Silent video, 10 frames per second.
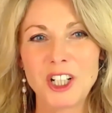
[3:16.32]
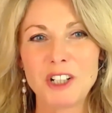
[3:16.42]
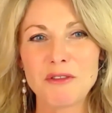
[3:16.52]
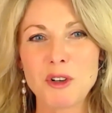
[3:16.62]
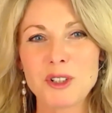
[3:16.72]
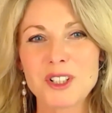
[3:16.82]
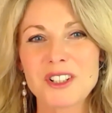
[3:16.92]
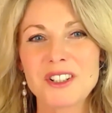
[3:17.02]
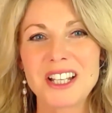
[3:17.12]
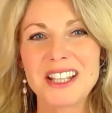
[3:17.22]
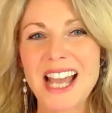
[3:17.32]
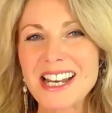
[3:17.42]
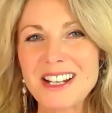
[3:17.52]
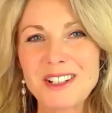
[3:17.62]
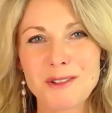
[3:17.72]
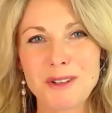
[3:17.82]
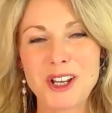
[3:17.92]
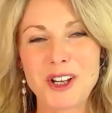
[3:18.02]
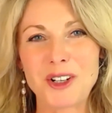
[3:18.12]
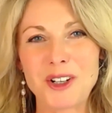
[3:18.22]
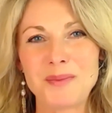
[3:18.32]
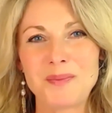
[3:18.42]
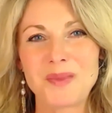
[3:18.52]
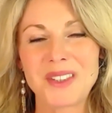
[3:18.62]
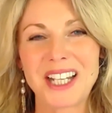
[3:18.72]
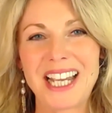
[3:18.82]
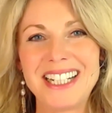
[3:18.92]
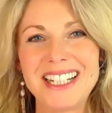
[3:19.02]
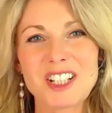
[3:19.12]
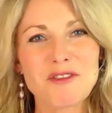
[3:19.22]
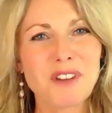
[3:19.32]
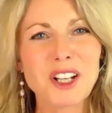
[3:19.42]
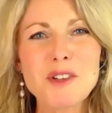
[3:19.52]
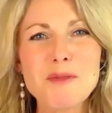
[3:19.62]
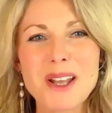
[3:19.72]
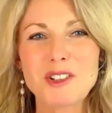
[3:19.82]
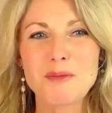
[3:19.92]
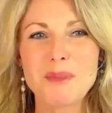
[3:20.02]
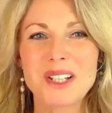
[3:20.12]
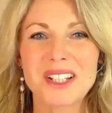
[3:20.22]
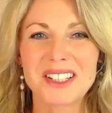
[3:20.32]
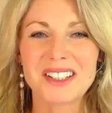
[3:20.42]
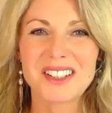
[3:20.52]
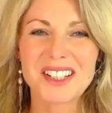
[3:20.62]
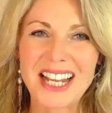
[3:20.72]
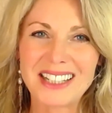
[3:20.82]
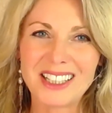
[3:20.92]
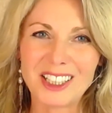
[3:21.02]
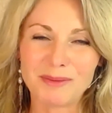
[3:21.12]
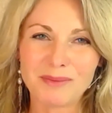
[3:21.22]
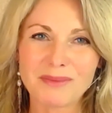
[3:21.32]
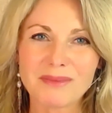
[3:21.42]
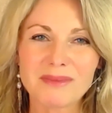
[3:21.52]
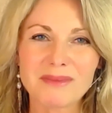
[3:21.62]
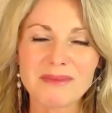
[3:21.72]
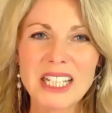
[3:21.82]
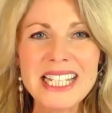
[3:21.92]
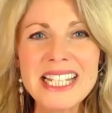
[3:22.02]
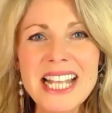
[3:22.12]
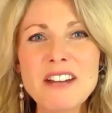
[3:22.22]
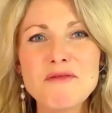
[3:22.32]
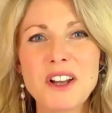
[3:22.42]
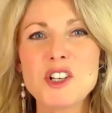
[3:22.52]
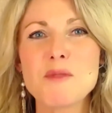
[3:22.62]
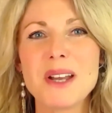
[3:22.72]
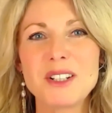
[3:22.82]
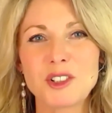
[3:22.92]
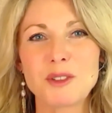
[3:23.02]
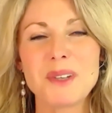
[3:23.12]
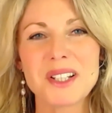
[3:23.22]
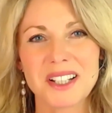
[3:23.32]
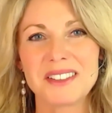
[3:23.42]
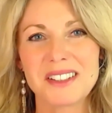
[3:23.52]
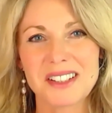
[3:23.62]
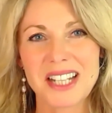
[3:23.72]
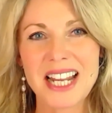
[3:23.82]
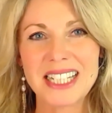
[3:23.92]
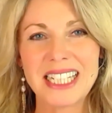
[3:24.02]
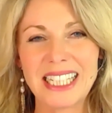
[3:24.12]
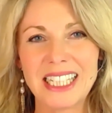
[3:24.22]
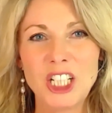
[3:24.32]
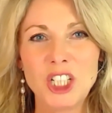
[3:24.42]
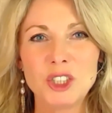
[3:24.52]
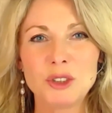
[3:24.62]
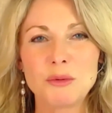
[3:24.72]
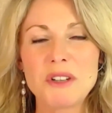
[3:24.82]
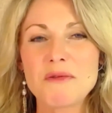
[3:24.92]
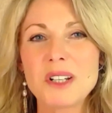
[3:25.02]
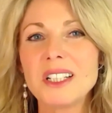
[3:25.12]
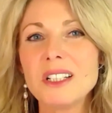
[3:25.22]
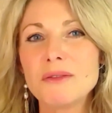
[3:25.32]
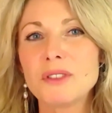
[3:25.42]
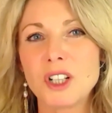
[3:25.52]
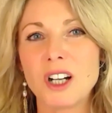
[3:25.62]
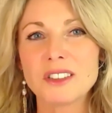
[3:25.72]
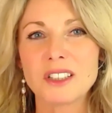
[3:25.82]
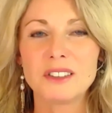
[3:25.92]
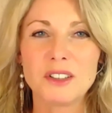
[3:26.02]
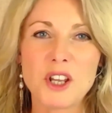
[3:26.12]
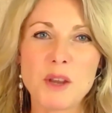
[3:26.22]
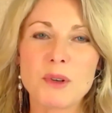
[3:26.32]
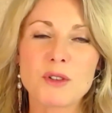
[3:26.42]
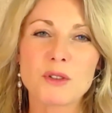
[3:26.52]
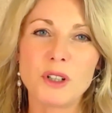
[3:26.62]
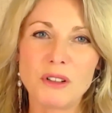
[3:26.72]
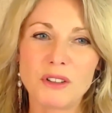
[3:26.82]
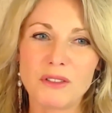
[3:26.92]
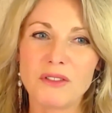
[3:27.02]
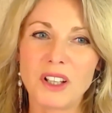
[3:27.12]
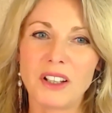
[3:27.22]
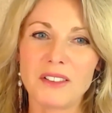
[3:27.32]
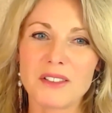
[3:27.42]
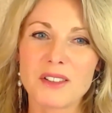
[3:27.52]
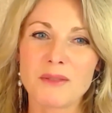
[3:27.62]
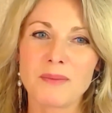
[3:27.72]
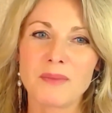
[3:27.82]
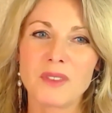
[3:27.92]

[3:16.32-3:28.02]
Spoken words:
Of course, that is your ego, and it's the fundamental misunderstanding. In that fundamental misunderstanding, we've really forgotten the deeper truth of things.